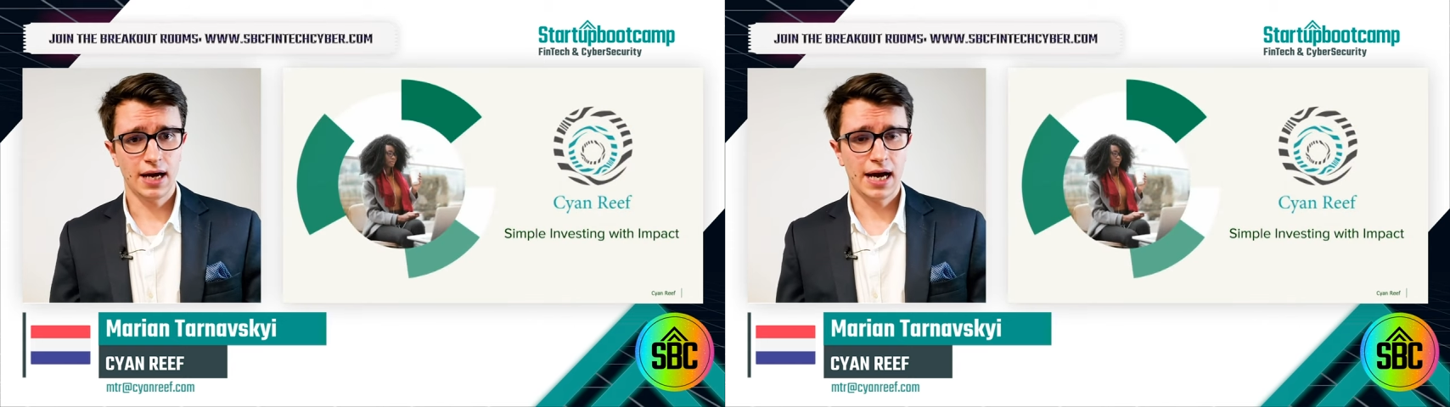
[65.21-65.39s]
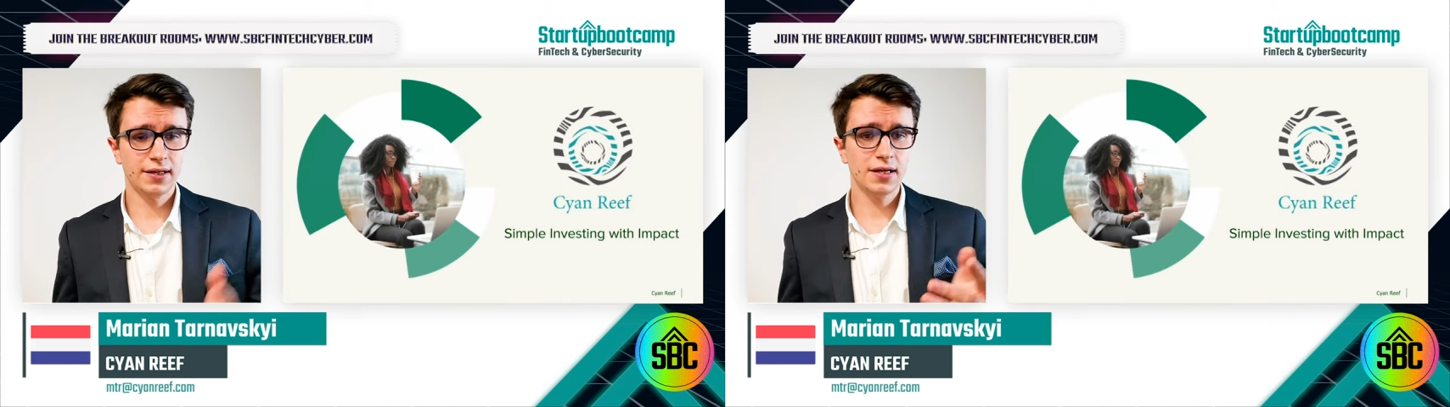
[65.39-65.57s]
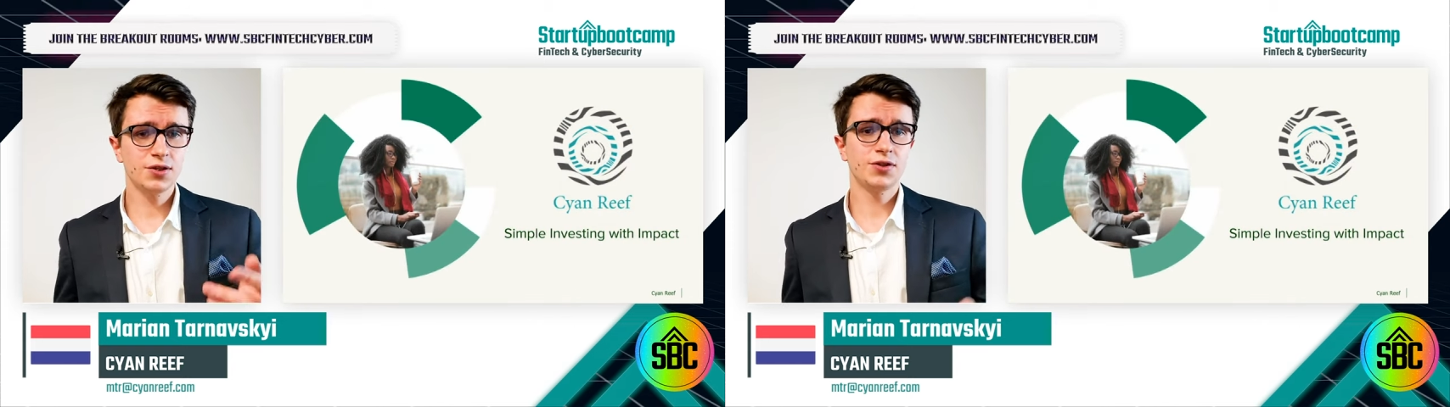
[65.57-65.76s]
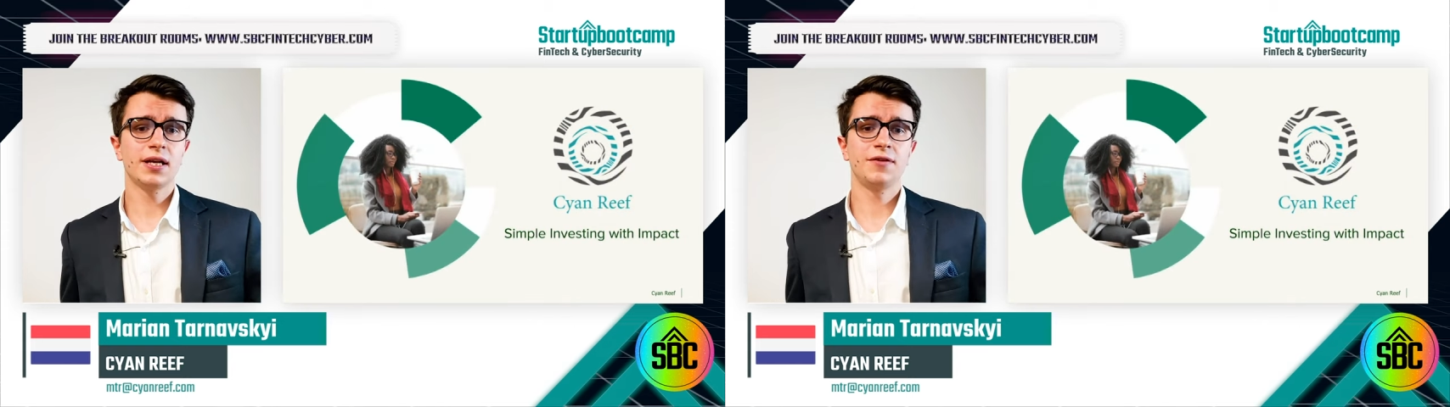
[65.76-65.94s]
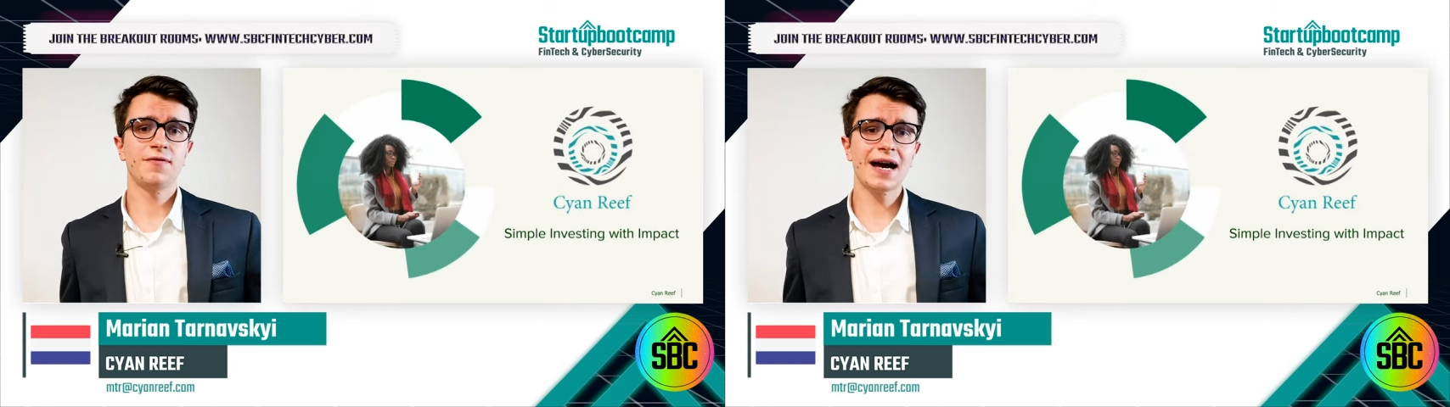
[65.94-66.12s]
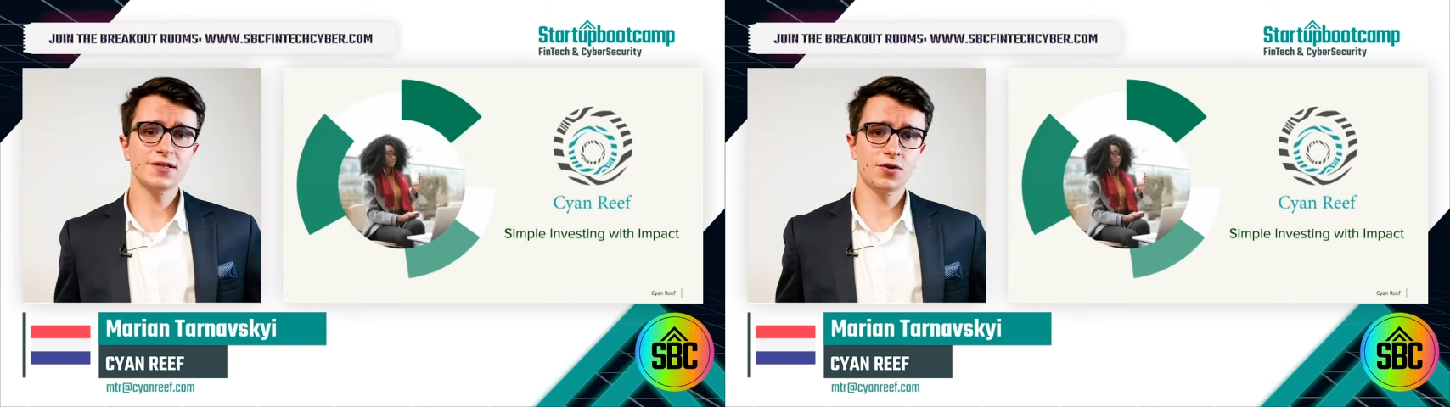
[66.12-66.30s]
a digital
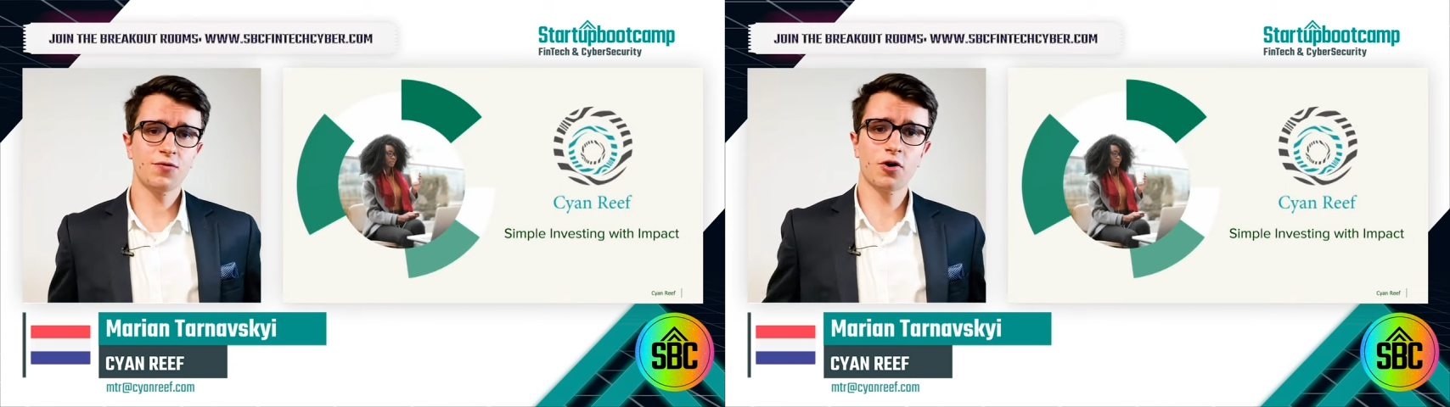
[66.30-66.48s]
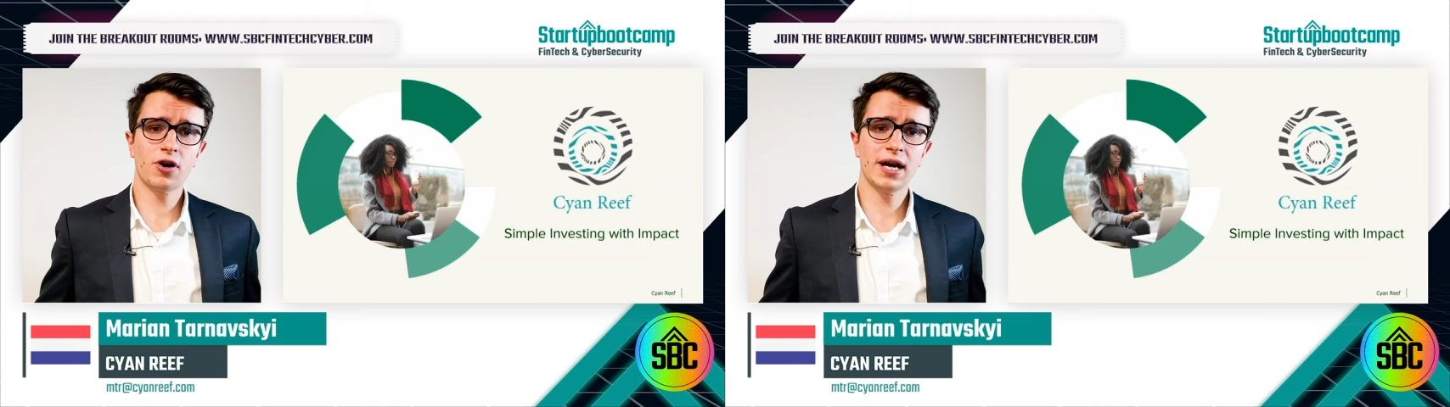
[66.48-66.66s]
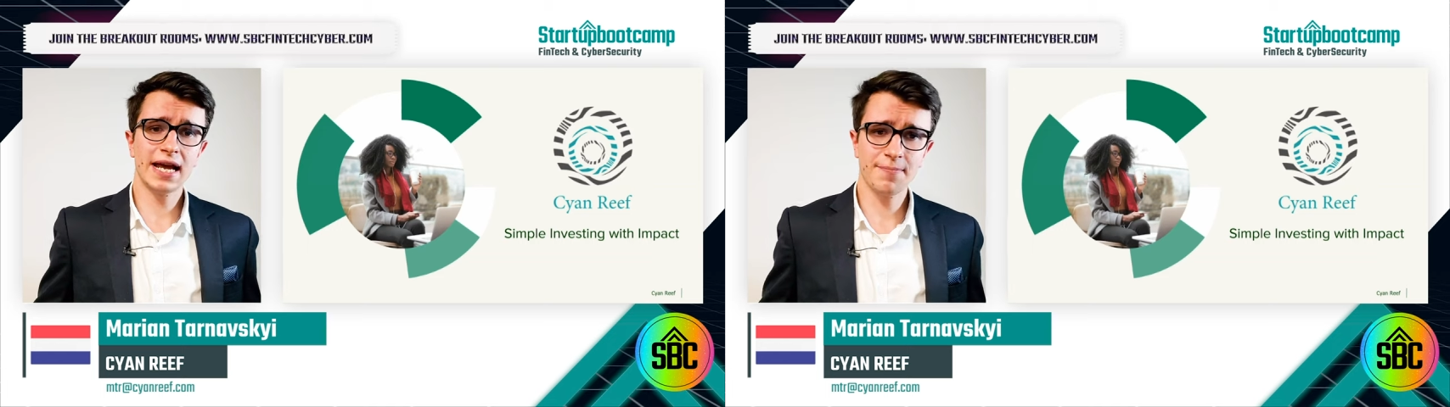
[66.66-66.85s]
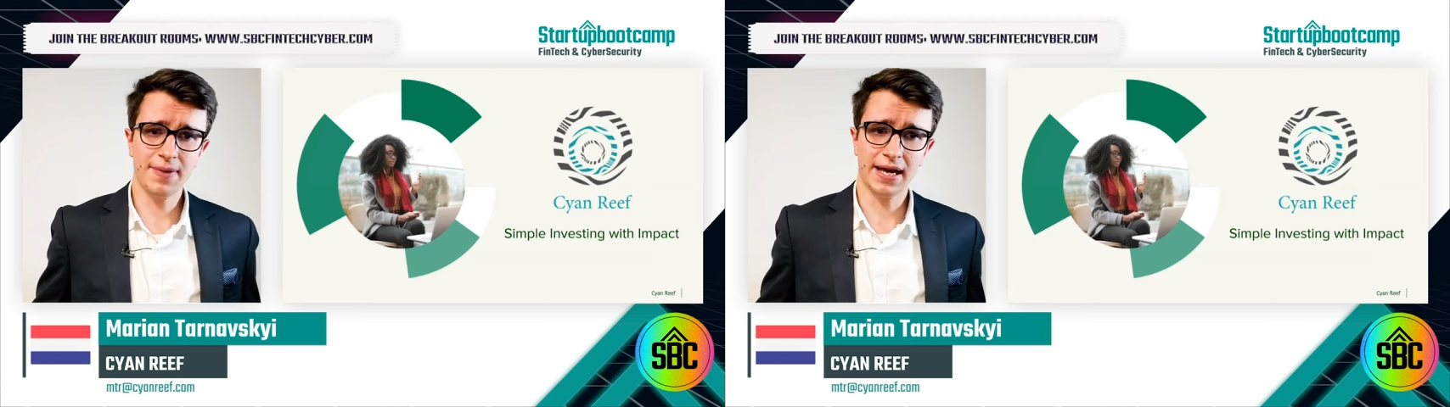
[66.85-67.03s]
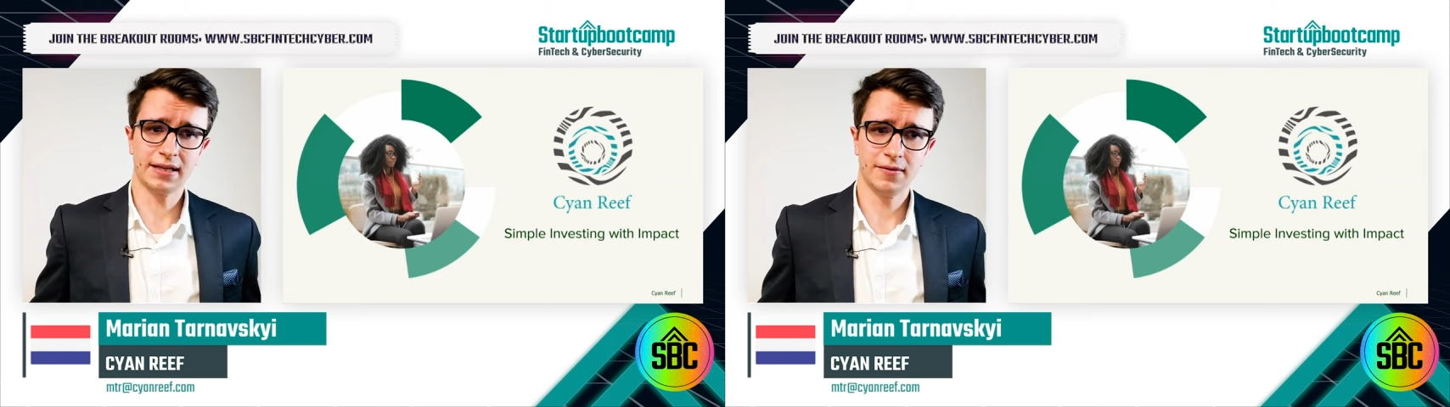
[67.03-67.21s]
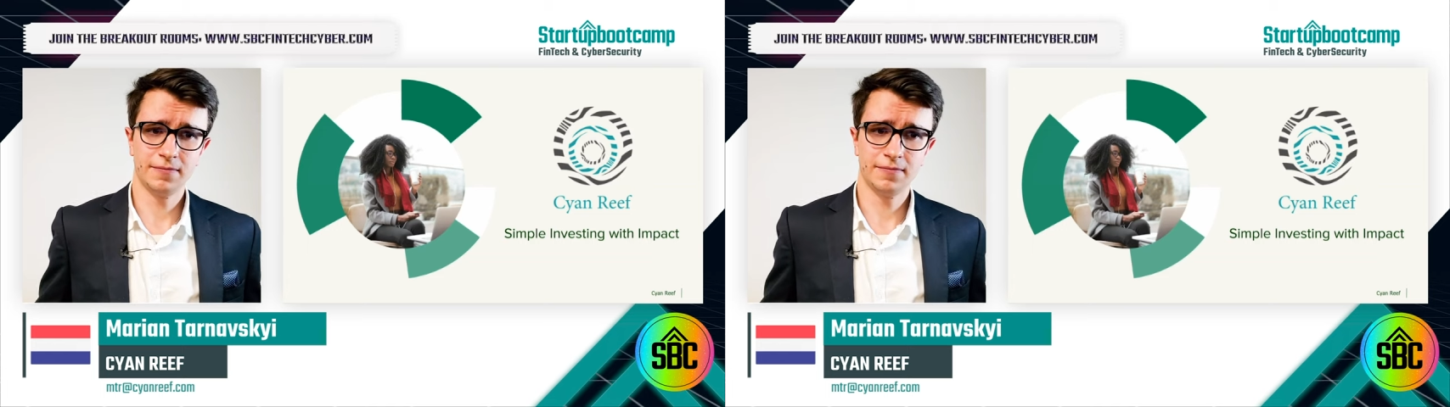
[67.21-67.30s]
advisor for impact.